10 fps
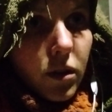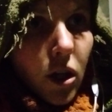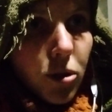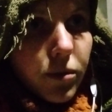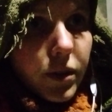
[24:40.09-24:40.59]

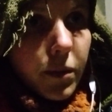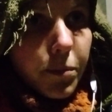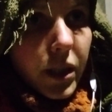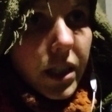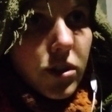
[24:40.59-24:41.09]
over the
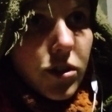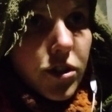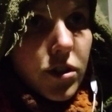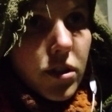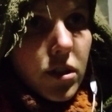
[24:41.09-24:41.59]

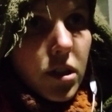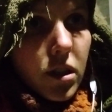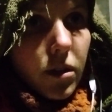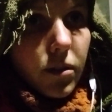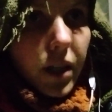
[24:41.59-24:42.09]
breach
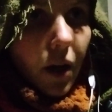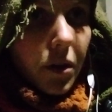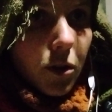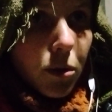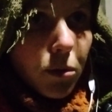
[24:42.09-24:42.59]
with
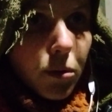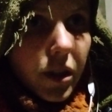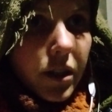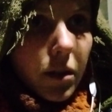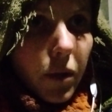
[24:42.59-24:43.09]
our hood
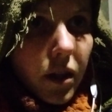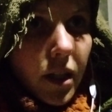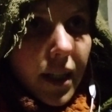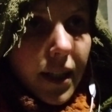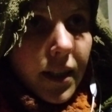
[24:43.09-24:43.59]
and the
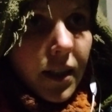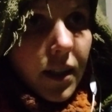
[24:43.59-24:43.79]
mala,